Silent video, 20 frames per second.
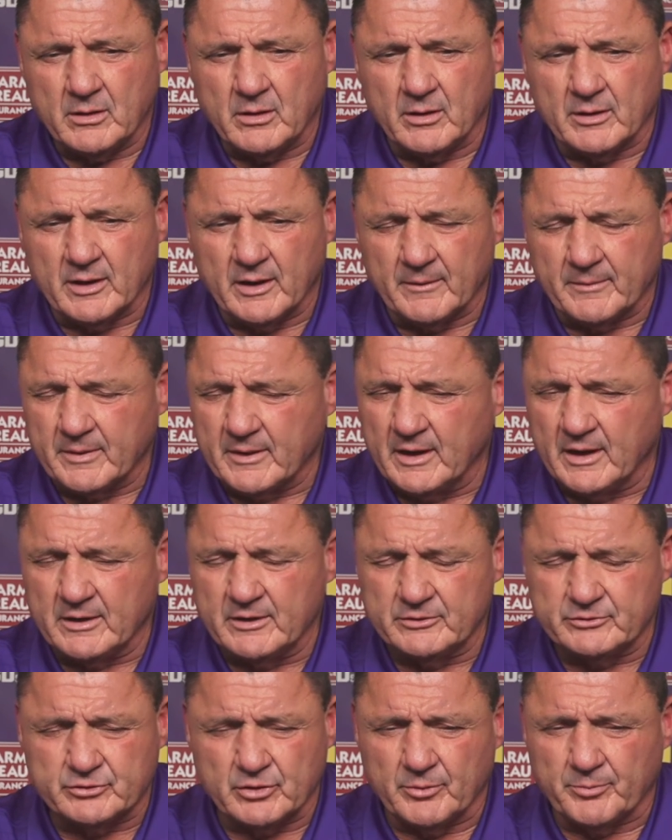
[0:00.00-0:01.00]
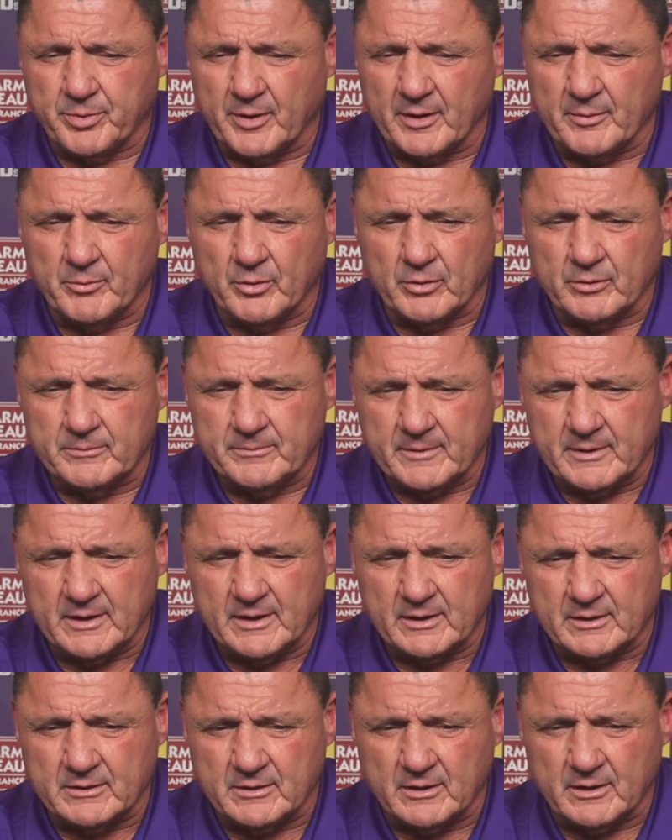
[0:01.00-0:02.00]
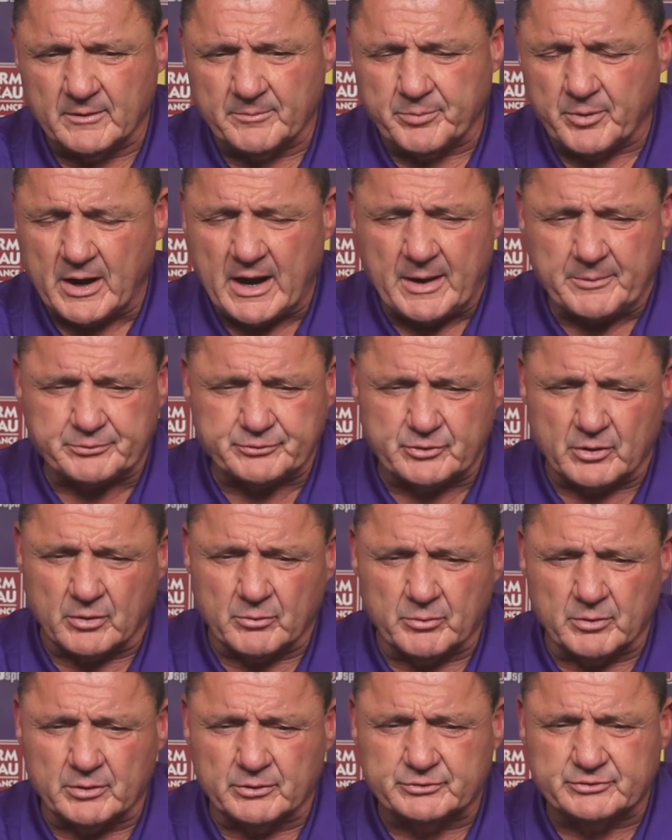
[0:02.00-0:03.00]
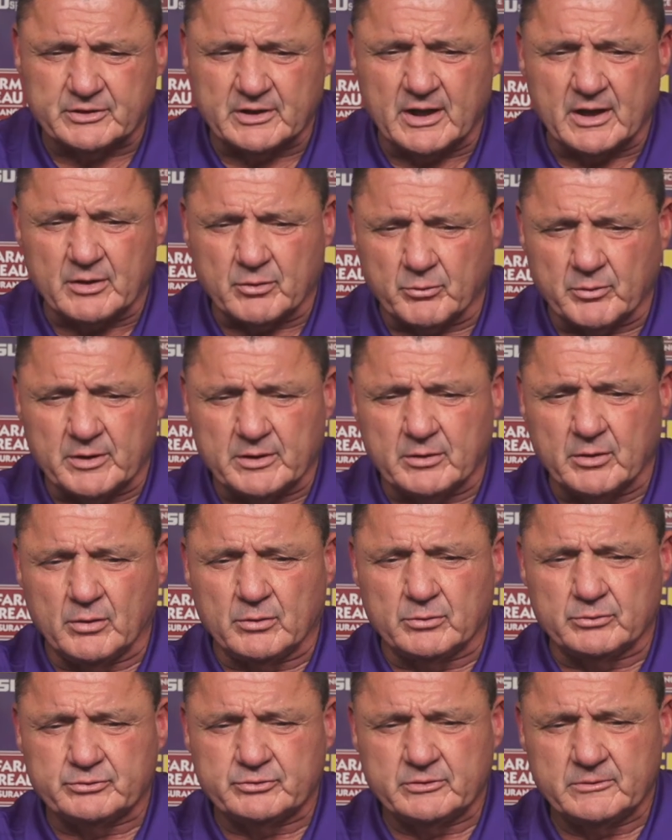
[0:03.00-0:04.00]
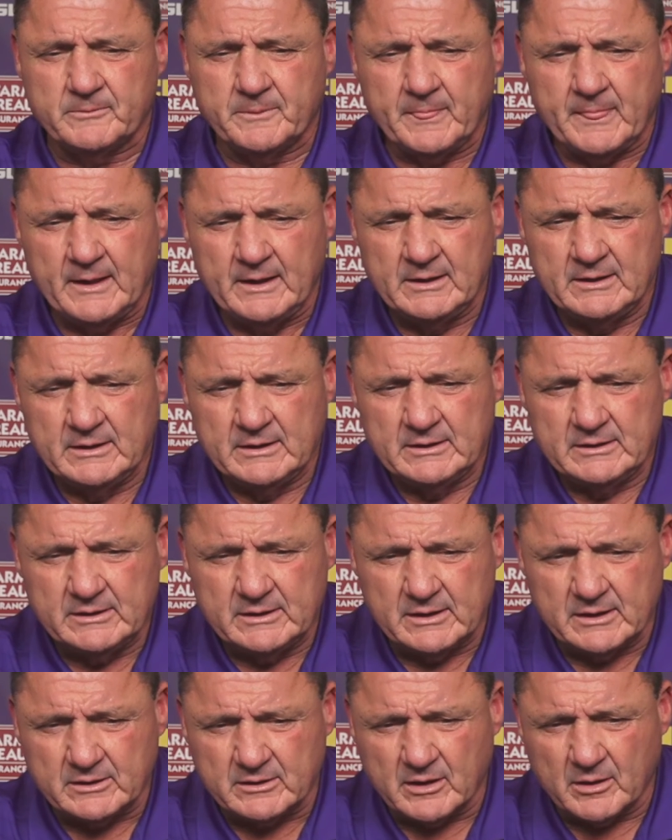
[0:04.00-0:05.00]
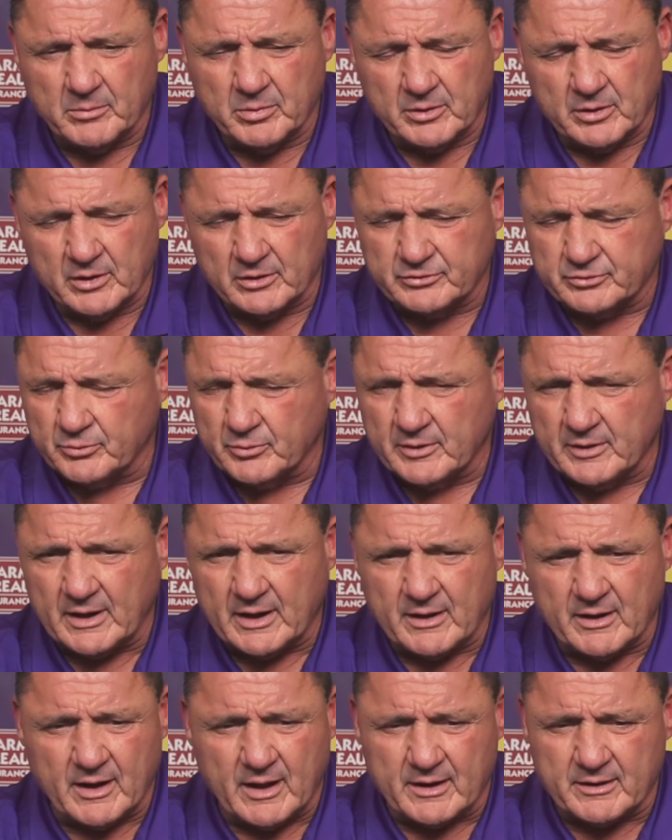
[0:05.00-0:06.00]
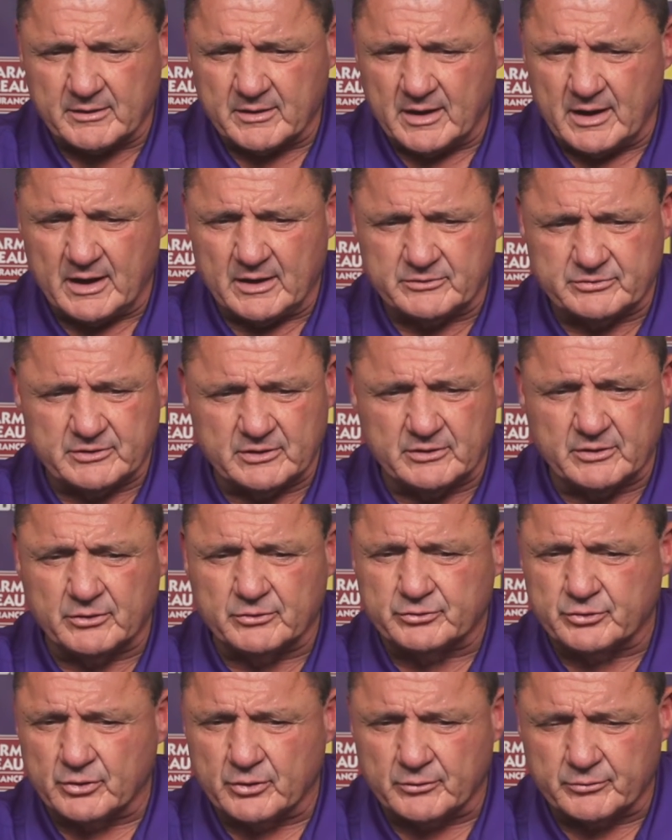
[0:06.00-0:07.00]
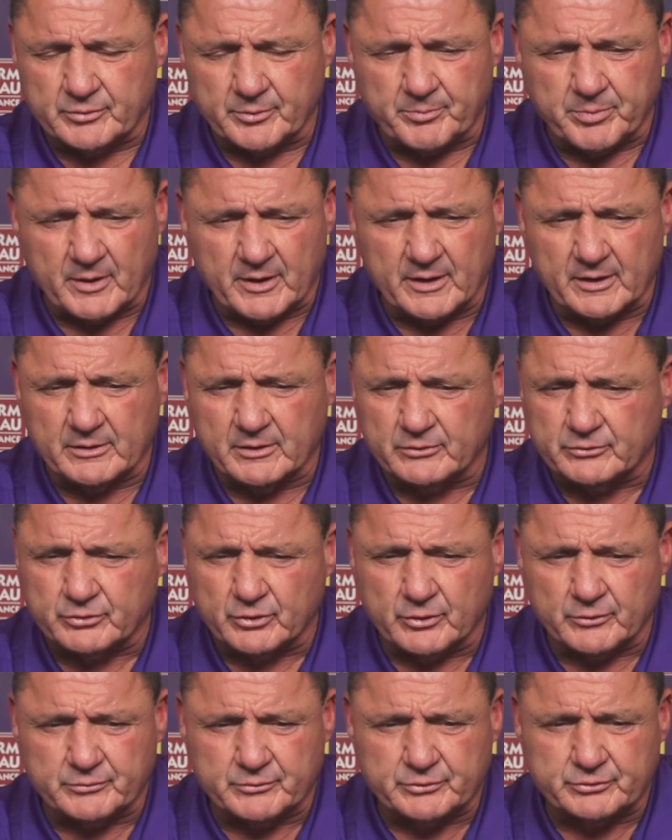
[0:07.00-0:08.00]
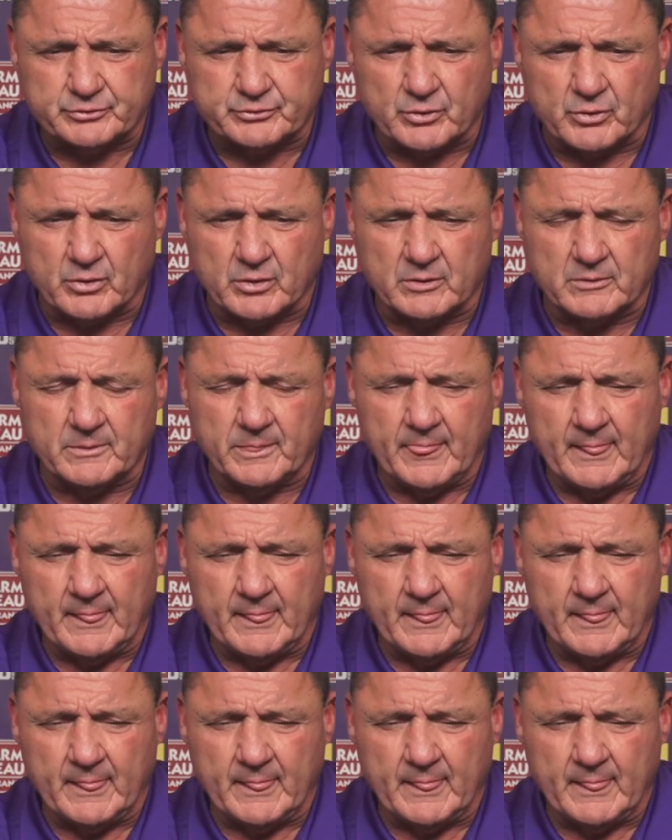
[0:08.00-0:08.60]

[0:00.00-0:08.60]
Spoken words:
Oh, yeah, he's going to play more and perhaps start. We're going to see how the week goes. And but listen, we got a lot of guys that deserve to play, deserve to start.